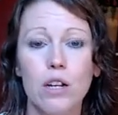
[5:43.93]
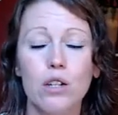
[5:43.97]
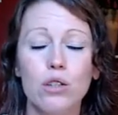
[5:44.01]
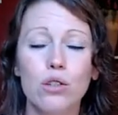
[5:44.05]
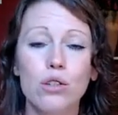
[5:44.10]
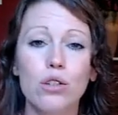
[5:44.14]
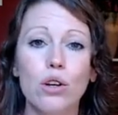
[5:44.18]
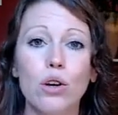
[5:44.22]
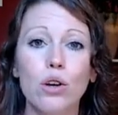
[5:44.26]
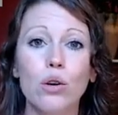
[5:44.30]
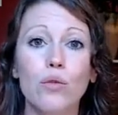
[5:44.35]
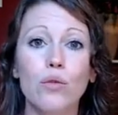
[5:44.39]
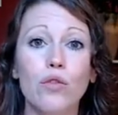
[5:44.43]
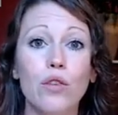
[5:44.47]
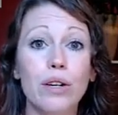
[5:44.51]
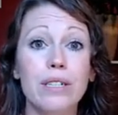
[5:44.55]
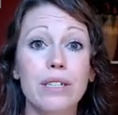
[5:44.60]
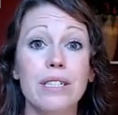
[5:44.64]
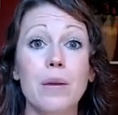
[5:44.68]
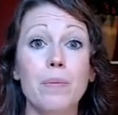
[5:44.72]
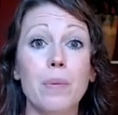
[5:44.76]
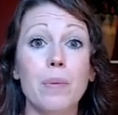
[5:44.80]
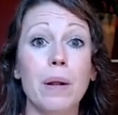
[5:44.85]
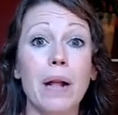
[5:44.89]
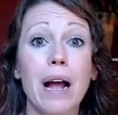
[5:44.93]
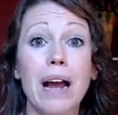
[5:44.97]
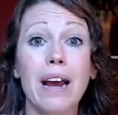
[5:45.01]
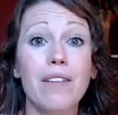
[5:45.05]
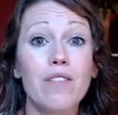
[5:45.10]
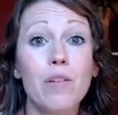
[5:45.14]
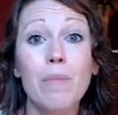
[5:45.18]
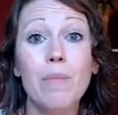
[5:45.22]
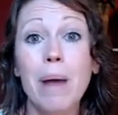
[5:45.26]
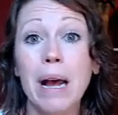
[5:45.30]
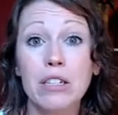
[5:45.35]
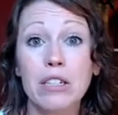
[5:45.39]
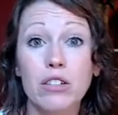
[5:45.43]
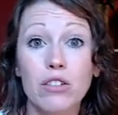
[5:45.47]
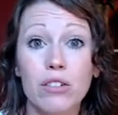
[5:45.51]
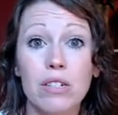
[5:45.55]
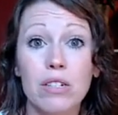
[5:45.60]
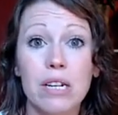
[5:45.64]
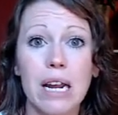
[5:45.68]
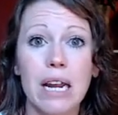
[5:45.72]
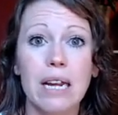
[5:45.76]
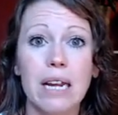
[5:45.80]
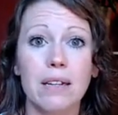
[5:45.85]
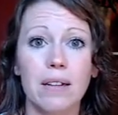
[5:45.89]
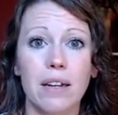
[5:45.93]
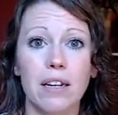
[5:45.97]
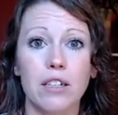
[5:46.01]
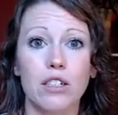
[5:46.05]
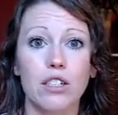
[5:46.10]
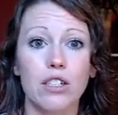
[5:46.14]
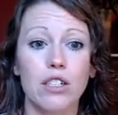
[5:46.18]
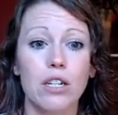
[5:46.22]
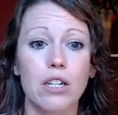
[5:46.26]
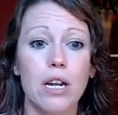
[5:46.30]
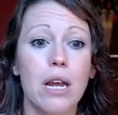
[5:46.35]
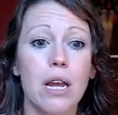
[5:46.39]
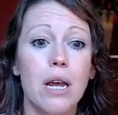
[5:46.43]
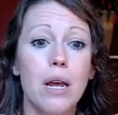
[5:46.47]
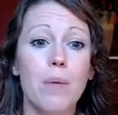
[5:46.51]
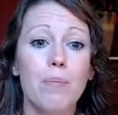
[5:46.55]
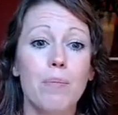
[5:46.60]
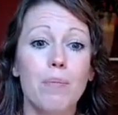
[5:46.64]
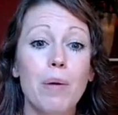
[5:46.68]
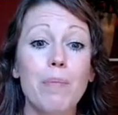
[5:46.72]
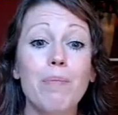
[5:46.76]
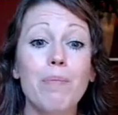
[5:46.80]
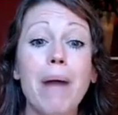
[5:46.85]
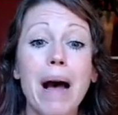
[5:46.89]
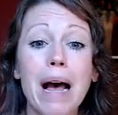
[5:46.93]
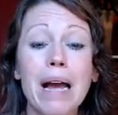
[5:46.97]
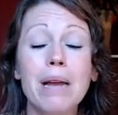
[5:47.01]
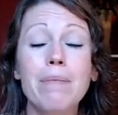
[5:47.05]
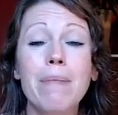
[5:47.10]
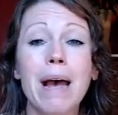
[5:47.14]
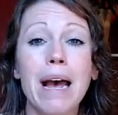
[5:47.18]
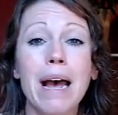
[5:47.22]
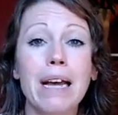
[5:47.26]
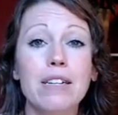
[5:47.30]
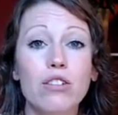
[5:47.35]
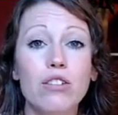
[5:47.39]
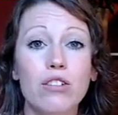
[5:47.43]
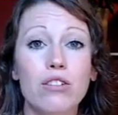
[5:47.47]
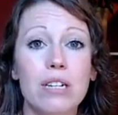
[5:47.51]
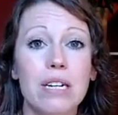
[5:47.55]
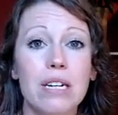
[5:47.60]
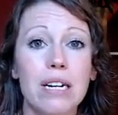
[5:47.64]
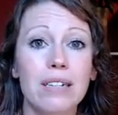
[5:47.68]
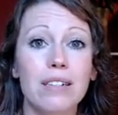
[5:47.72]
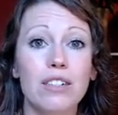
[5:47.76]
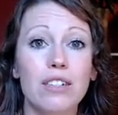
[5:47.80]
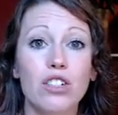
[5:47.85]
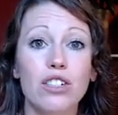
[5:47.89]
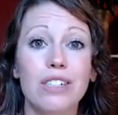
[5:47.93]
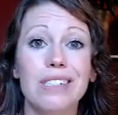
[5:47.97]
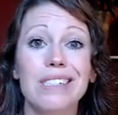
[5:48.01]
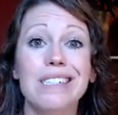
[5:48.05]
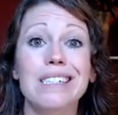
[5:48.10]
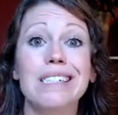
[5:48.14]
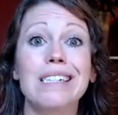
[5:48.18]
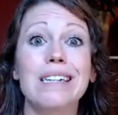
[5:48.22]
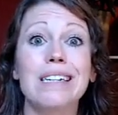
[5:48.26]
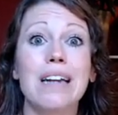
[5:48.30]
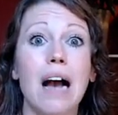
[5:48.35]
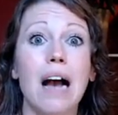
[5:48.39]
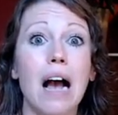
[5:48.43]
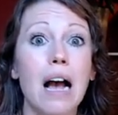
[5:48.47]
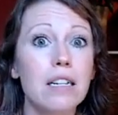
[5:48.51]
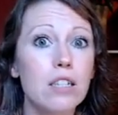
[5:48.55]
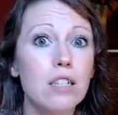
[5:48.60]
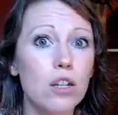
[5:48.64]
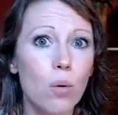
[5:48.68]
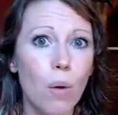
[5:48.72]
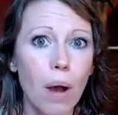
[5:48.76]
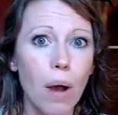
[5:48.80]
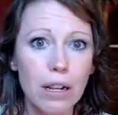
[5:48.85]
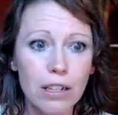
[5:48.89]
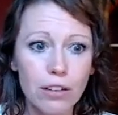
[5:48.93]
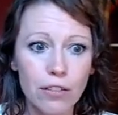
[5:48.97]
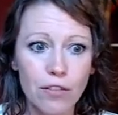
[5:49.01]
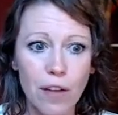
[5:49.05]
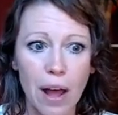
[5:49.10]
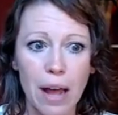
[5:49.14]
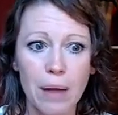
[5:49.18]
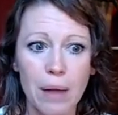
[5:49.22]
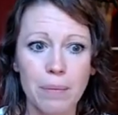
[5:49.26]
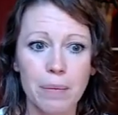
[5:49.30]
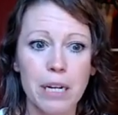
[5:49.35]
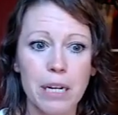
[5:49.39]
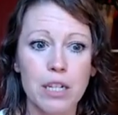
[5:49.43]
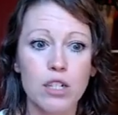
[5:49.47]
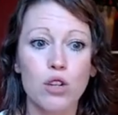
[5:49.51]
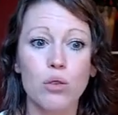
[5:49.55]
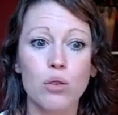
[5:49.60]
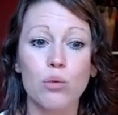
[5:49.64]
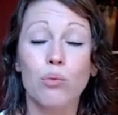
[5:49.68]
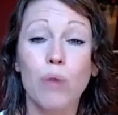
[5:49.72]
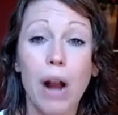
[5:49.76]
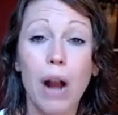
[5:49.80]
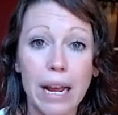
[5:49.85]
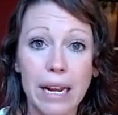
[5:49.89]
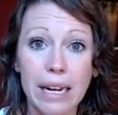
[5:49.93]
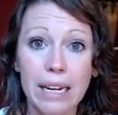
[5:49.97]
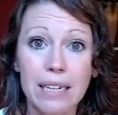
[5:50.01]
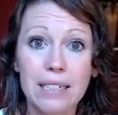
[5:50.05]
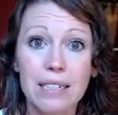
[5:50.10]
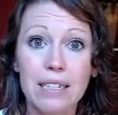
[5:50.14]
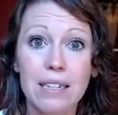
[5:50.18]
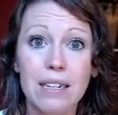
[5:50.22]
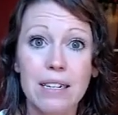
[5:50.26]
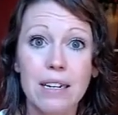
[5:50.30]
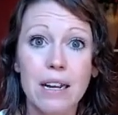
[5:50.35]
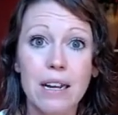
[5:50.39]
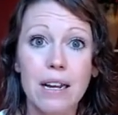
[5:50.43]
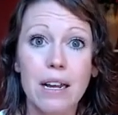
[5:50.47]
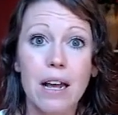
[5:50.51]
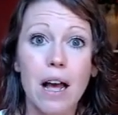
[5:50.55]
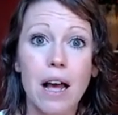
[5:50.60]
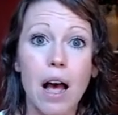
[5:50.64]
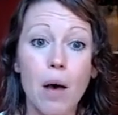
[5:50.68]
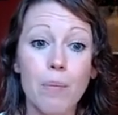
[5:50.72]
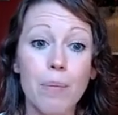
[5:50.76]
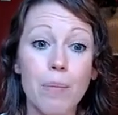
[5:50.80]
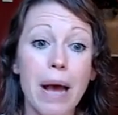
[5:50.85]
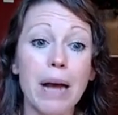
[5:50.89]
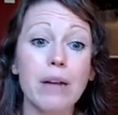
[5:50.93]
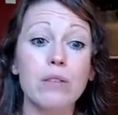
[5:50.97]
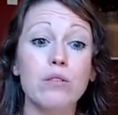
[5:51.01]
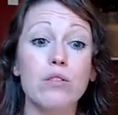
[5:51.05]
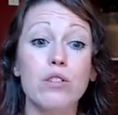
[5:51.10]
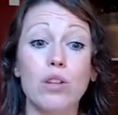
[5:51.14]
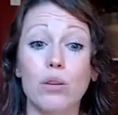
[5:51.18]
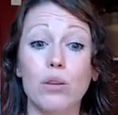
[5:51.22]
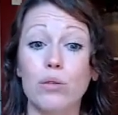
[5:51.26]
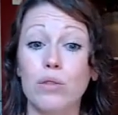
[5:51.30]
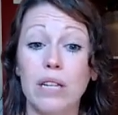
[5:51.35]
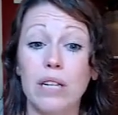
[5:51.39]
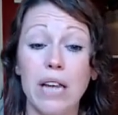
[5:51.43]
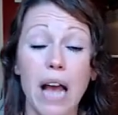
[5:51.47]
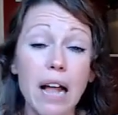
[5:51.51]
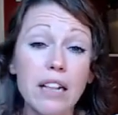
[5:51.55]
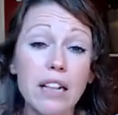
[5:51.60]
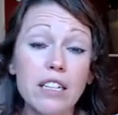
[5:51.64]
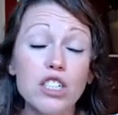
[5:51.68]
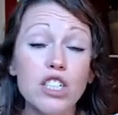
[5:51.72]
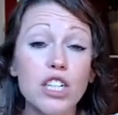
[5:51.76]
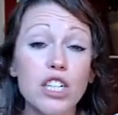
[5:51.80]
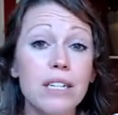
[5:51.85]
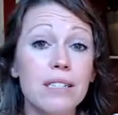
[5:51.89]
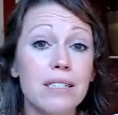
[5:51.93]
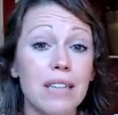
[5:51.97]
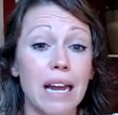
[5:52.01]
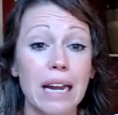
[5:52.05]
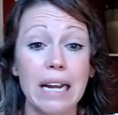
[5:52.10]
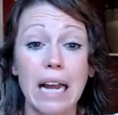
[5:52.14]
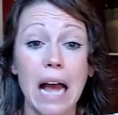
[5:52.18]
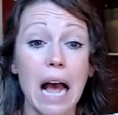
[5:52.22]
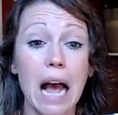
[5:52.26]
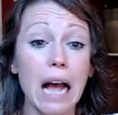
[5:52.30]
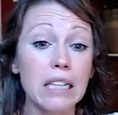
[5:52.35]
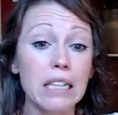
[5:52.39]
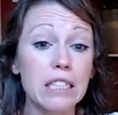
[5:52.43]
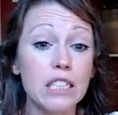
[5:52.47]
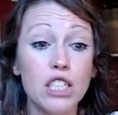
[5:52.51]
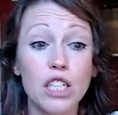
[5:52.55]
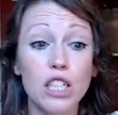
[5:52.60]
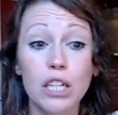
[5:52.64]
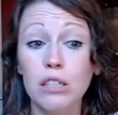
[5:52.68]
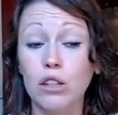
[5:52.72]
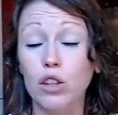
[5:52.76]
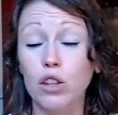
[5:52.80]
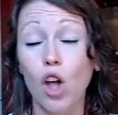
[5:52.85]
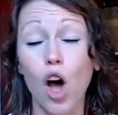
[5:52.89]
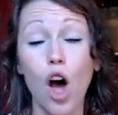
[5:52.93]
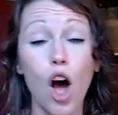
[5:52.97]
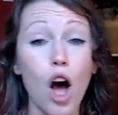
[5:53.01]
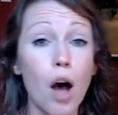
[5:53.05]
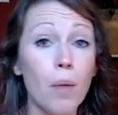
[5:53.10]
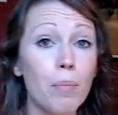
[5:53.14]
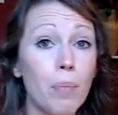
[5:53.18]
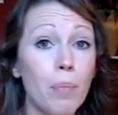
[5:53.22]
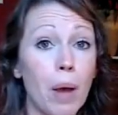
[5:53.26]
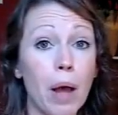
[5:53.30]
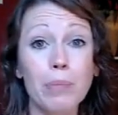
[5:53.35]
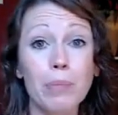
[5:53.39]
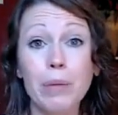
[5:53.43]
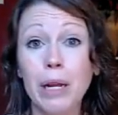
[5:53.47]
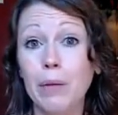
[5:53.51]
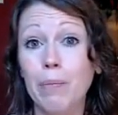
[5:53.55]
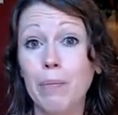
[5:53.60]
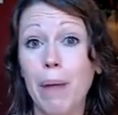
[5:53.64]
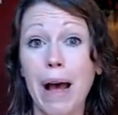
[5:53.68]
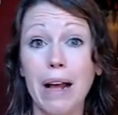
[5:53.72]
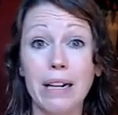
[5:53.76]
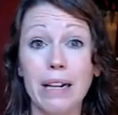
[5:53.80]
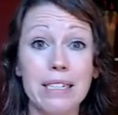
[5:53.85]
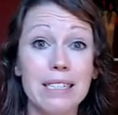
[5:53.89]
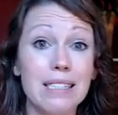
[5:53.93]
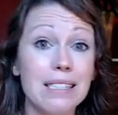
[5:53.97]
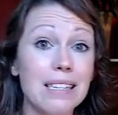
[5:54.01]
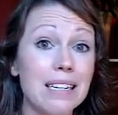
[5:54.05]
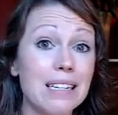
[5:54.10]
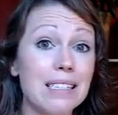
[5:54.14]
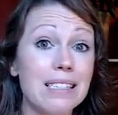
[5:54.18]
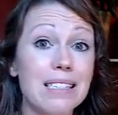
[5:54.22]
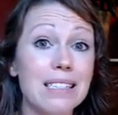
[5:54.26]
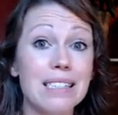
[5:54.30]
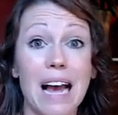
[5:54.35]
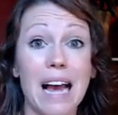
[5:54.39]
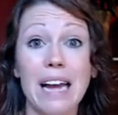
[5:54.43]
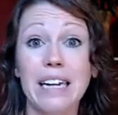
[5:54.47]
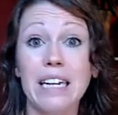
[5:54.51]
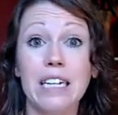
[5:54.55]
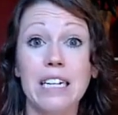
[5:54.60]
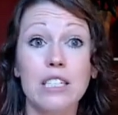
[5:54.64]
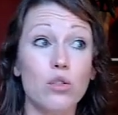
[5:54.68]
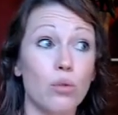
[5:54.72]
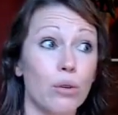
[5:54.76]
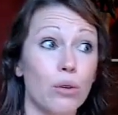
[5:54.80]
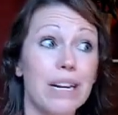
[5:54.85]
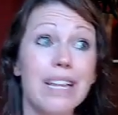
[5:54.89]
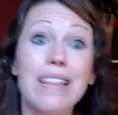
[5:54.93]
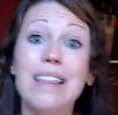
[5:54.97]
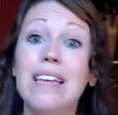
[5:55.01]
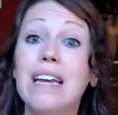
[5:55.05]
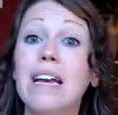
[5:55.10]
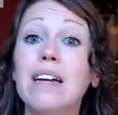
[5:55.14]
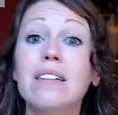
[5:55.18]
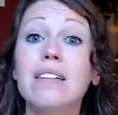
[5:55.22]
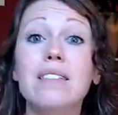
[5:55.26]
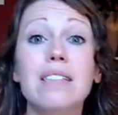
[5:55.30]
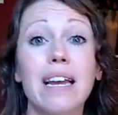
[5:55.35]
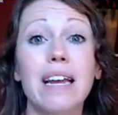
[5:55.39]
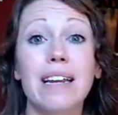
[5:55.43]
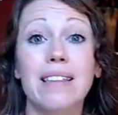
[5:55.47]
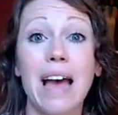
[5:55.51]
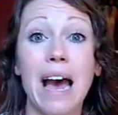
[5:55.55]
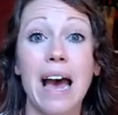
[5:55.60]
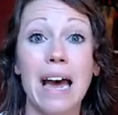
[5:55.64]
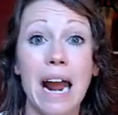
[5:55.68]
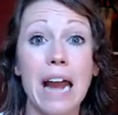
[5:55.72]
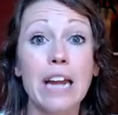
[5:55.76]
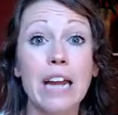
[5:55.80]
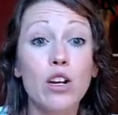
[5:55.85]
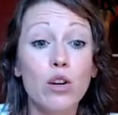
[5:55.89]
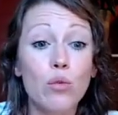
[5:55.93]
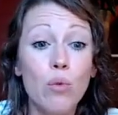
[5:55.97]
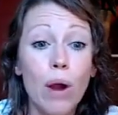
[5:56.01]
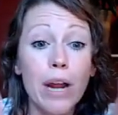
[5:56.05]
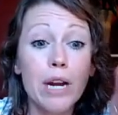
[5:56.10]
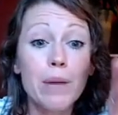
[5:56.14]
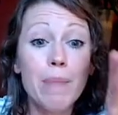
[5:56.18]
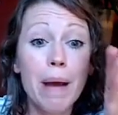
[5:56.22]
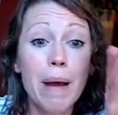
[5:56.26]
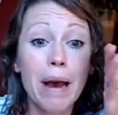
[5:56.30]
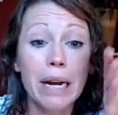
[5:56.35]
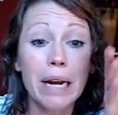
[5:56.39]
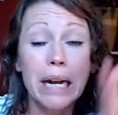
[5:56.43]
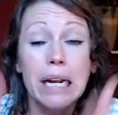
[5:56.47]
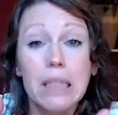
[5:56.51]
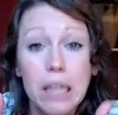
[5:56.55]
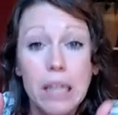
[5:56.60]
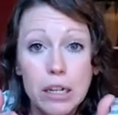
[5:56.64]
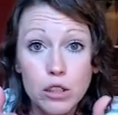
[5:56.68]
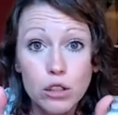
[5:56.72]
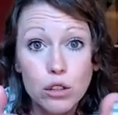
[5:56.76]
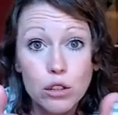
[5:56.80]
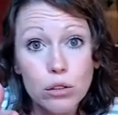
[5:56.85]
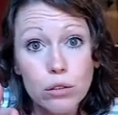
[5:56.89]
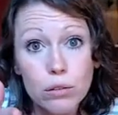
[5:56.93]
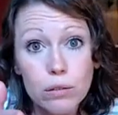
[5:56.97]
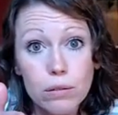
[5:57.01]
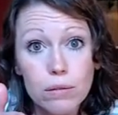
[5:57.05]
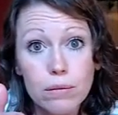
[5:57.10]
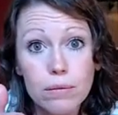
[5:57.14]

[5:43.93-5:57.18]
So, for example, I have a master's in English, but my master's in English does not qualify me to write about sociology, psychology, law, public policy, science, or anything else like that. I could write about English.